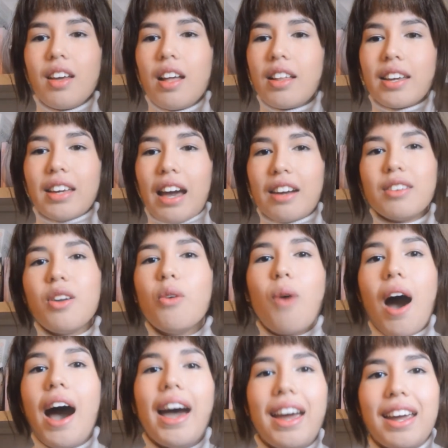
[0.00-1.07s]
like, I don't know
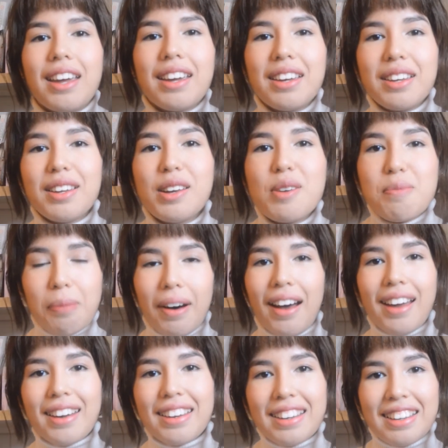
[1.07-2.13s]
why,
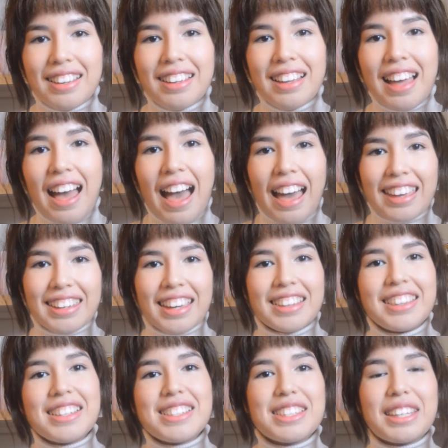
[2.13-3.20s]
but I
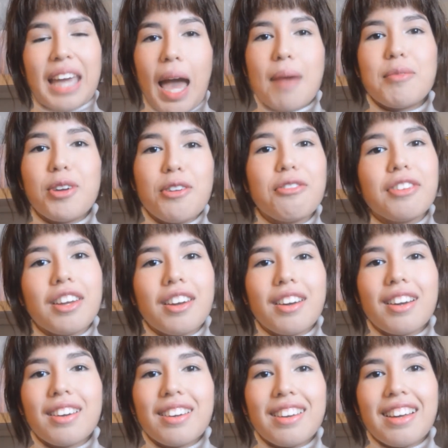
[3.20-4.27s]
get this camera
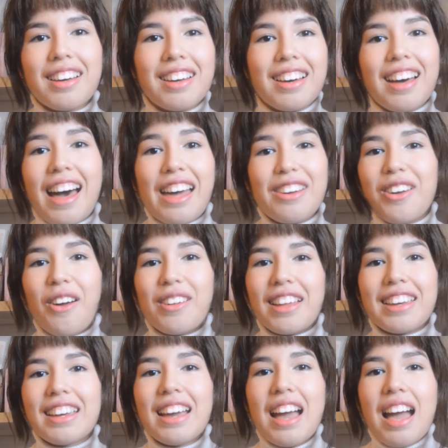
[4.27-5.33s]
fear. I don't know,
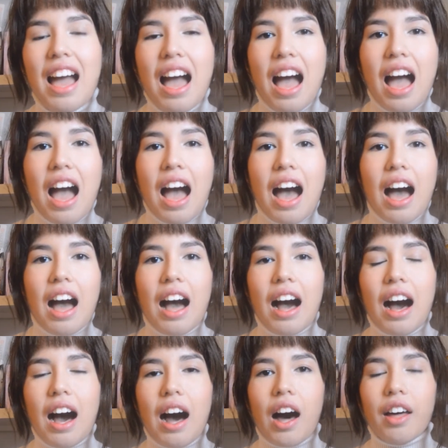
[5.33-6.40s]
like,
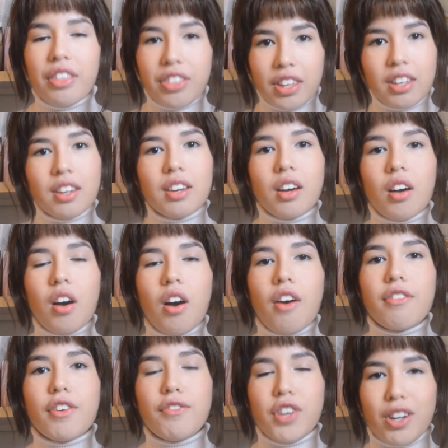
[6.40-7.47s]
I'll think
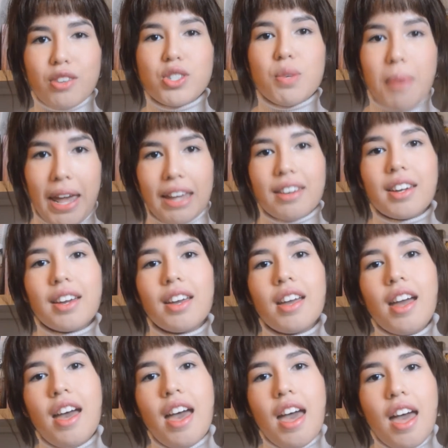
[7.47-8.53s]
of a video to make,
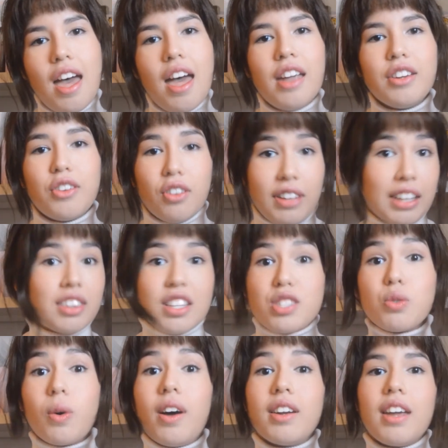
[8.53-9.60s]
and you know, like this
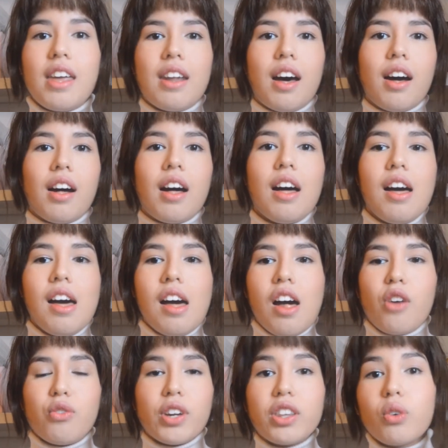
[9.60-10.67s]
one, and I'll
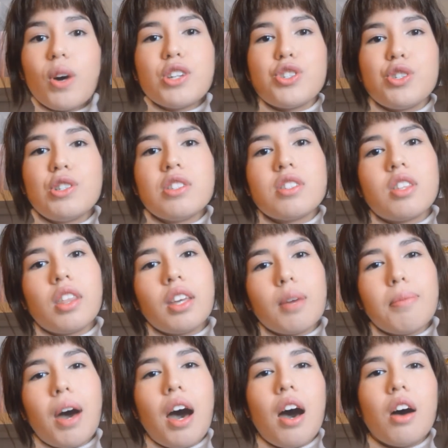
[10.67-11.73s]
read the questions, think
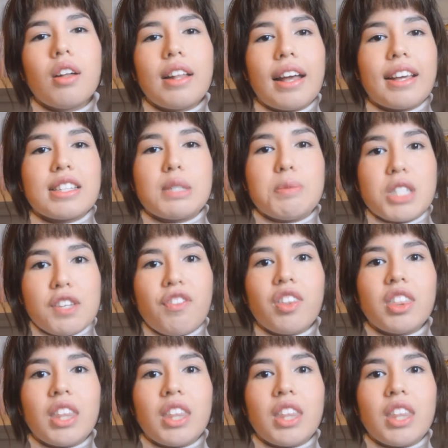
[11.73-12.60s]
about like specific